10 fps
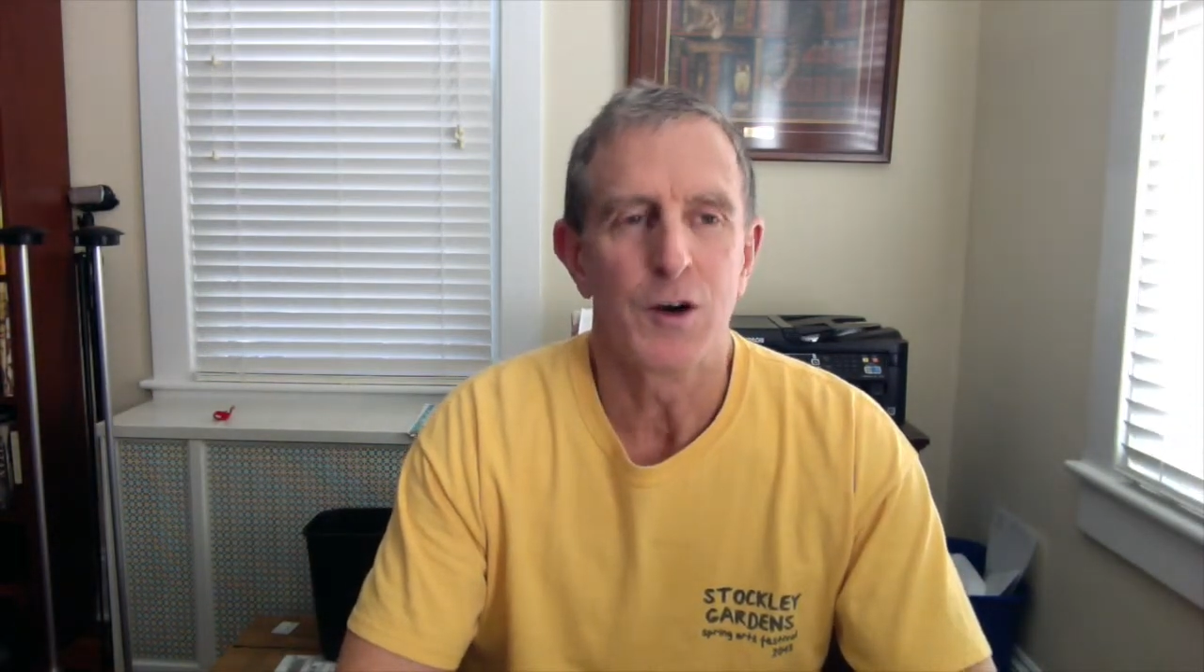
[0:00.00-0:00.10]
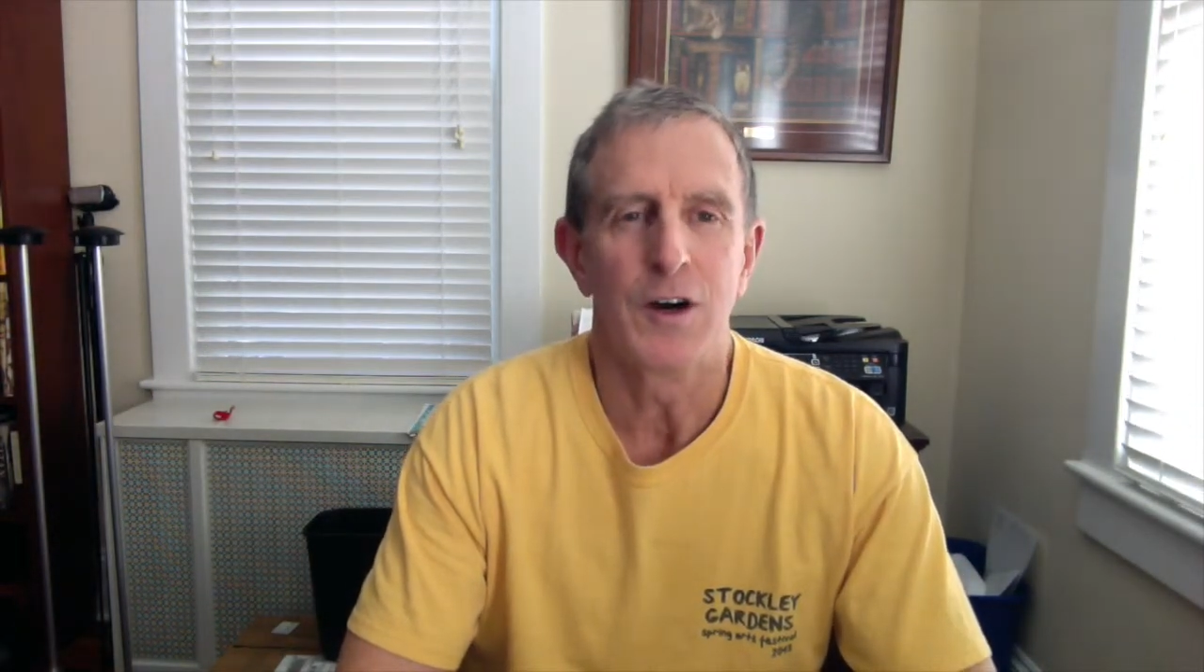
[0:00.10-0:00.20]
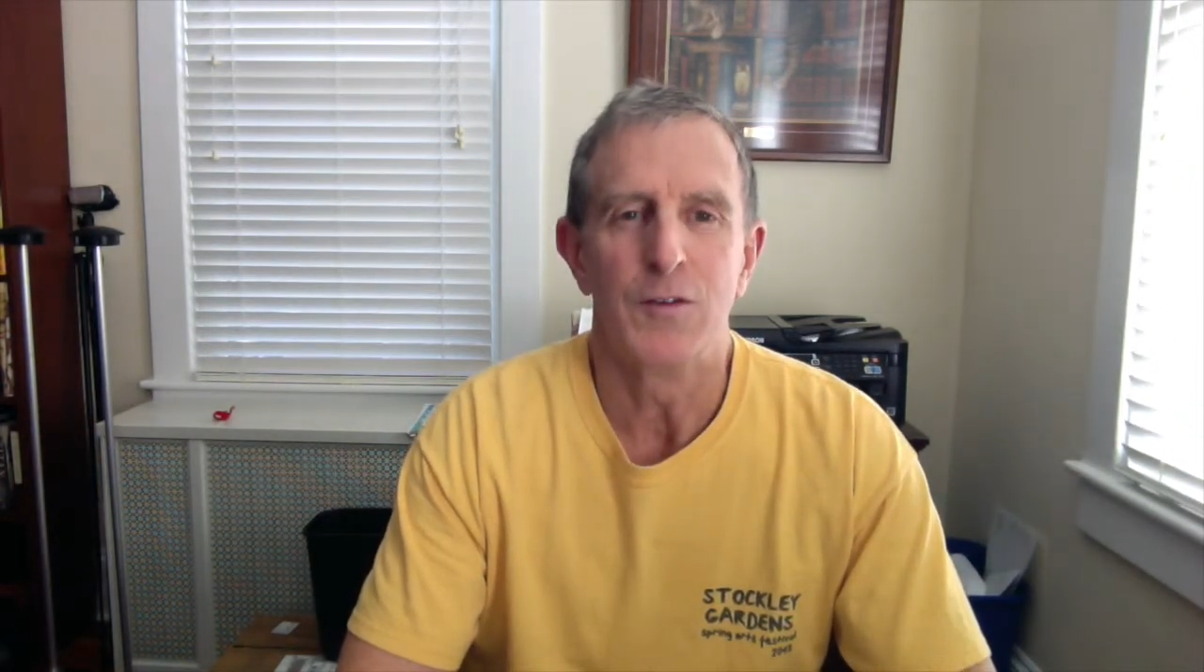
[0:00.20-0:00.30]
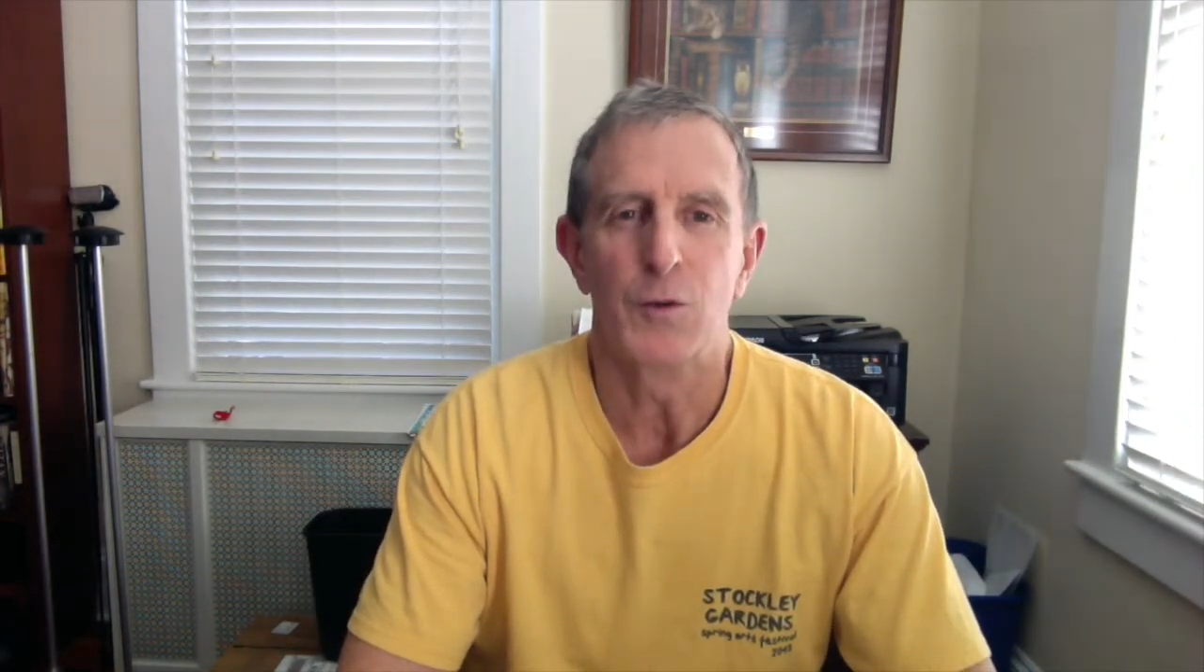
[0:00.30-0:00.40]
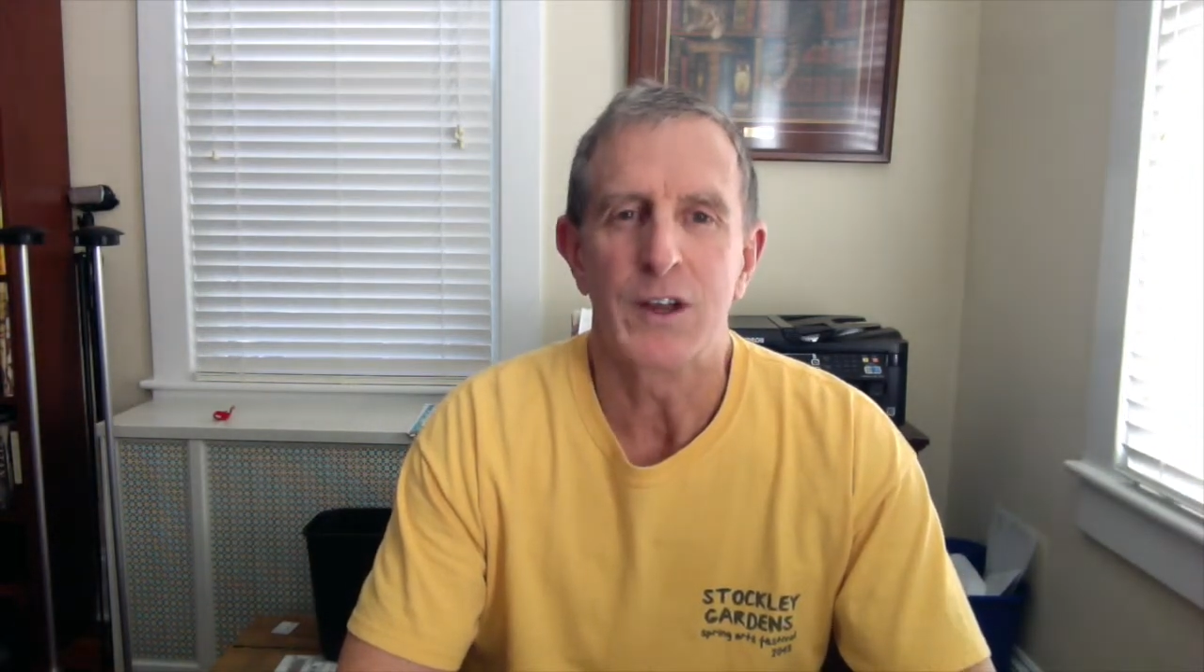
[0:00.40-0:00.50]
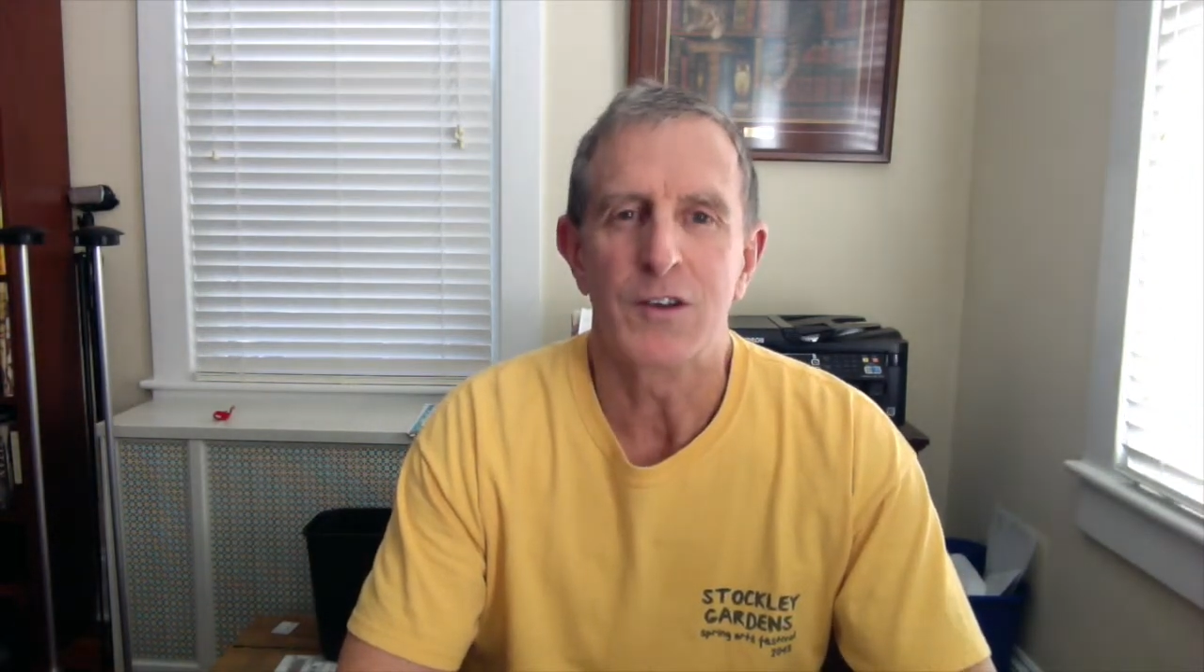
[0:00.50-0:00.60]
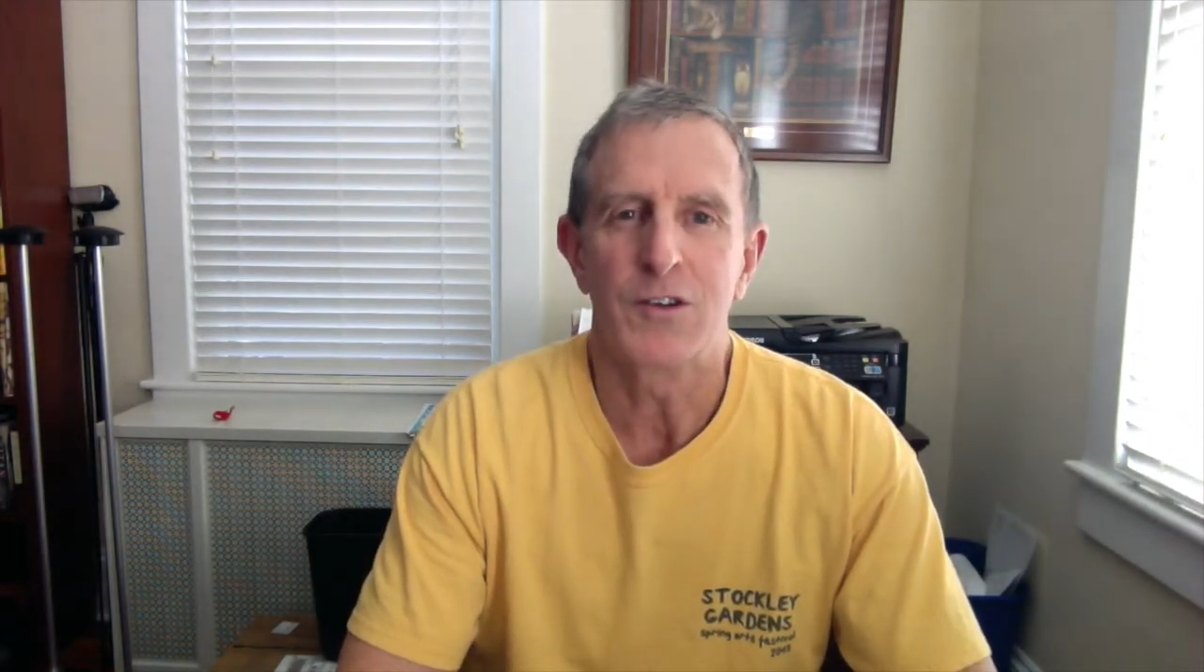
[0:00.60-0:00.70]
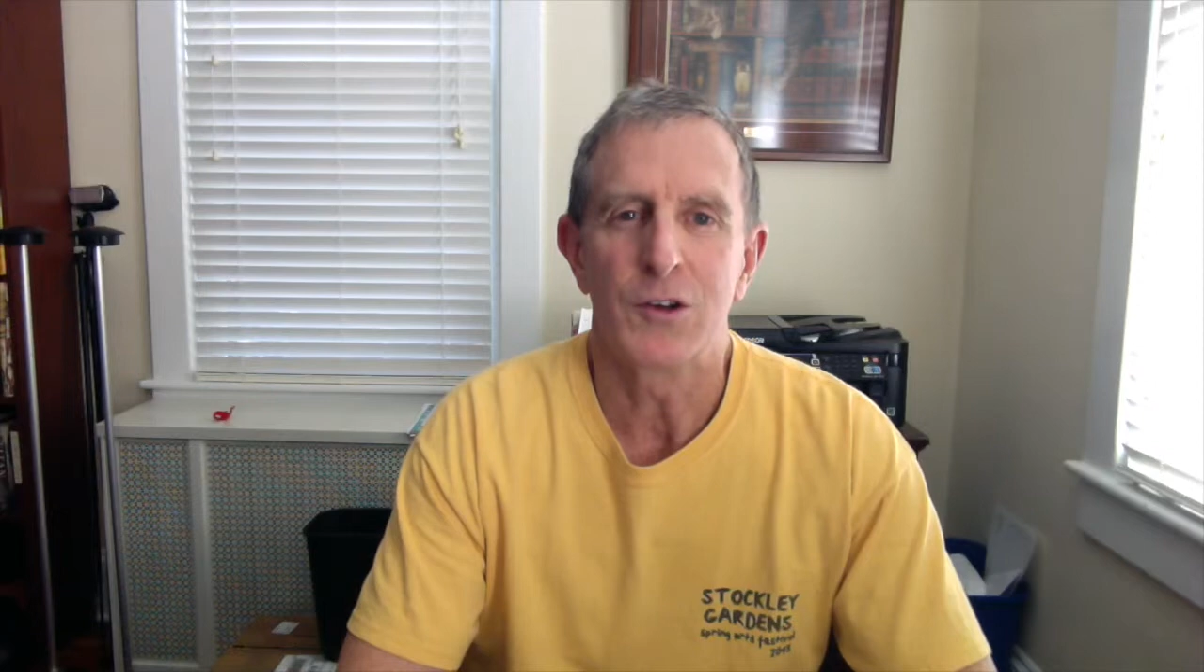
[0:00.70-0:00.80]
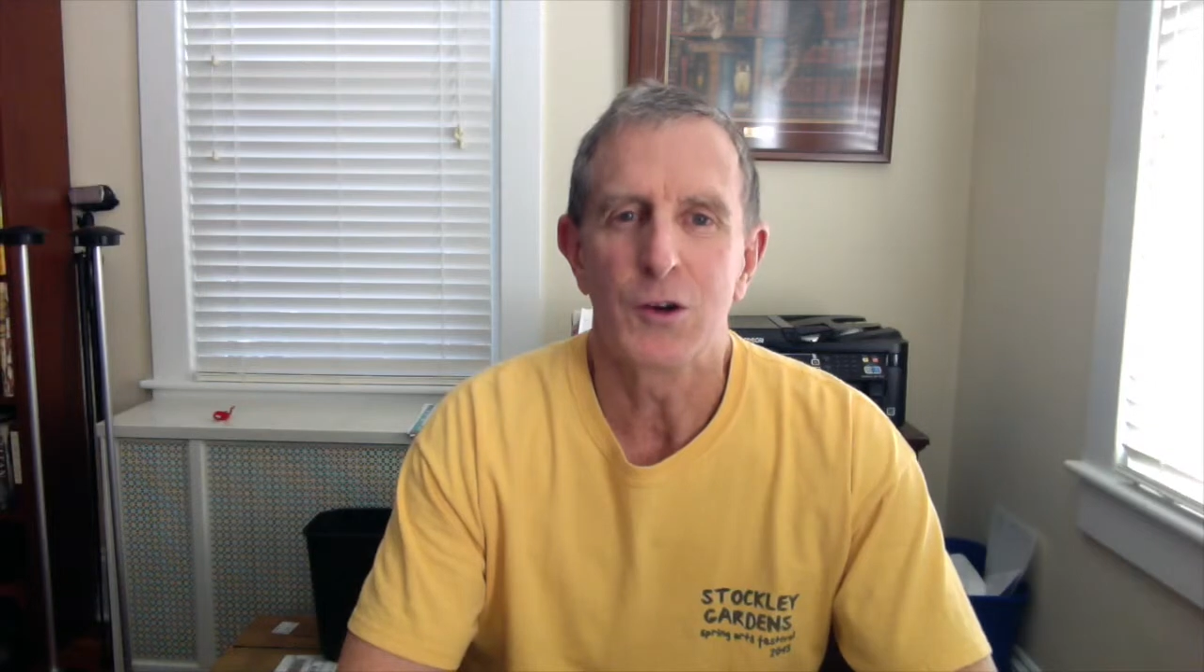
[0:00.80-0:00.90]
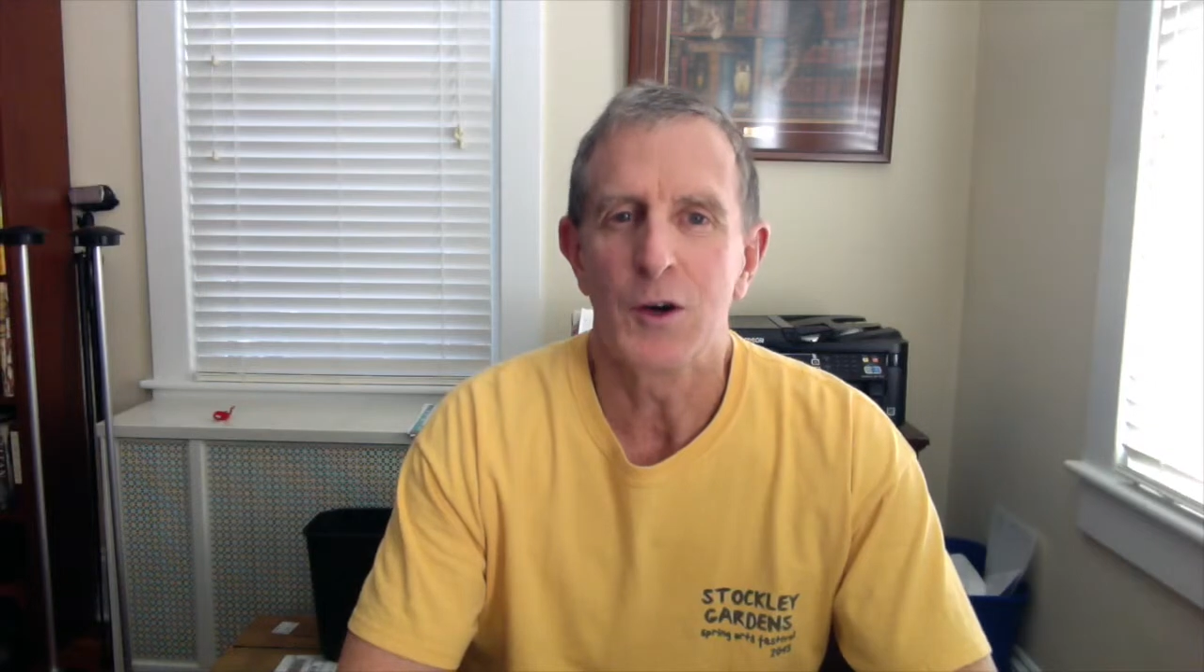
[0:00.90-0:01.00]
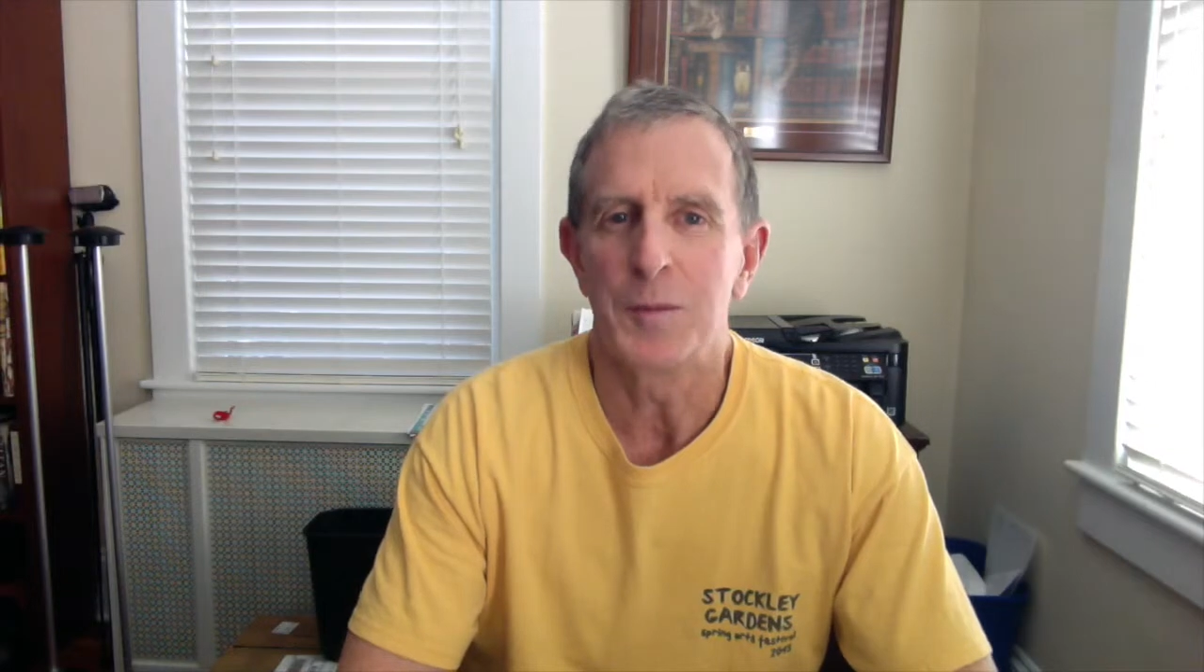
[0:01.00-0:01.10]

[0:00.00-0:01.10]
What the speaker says: of week 2